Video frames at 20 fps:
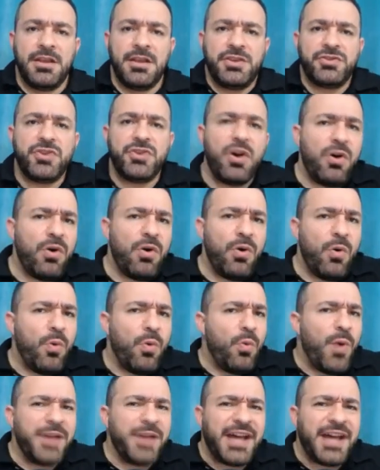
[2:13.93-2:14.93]
So
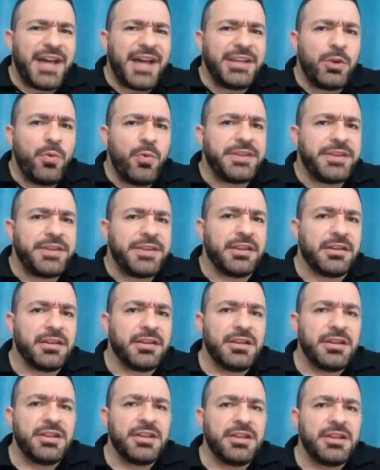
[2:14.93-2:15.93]
what are you waiting?
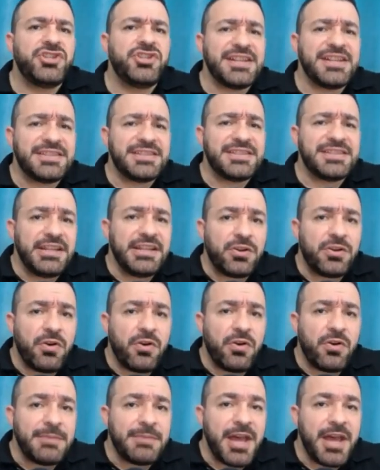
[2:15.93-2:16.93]
Just
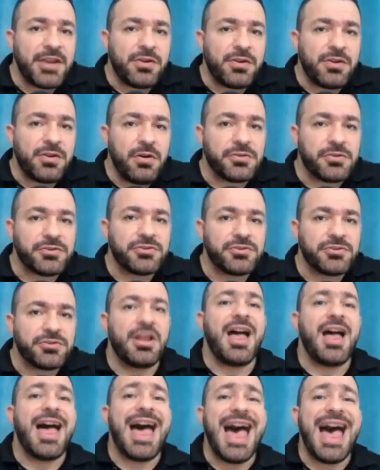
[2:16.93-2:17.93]
enroll in my course
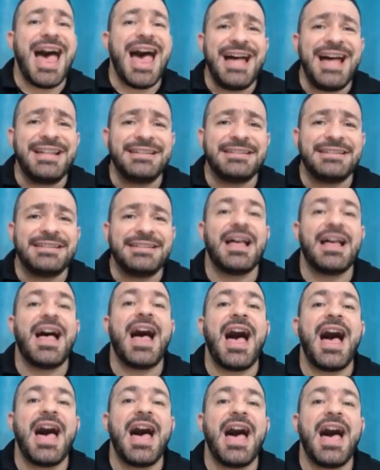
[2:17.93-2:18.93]
and
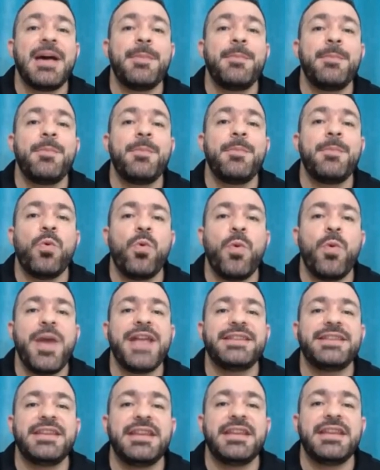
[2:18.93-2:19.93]
I am
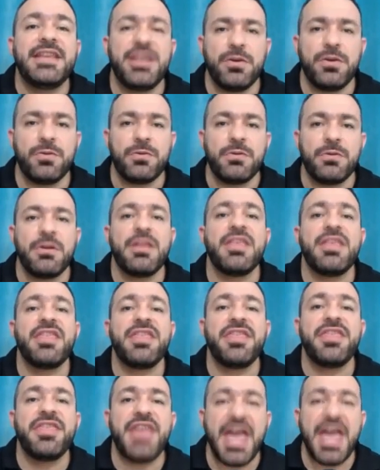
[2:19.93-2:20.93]
waiting you.
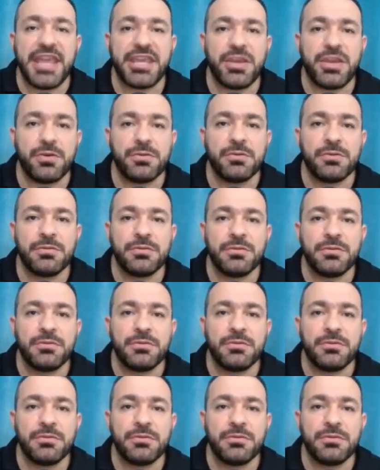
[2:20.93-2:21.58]
Thank you.